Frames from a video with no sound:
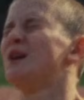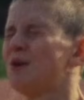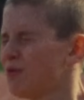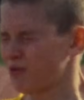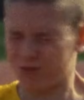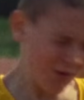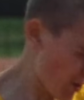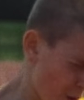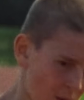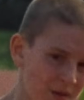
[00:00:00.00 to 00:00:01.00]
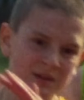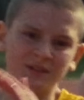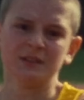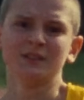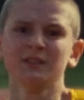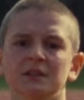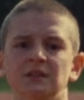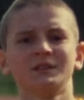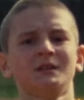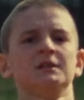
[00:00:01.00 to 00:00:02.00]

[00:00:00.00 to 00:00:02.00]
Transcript: and your lungs are burning,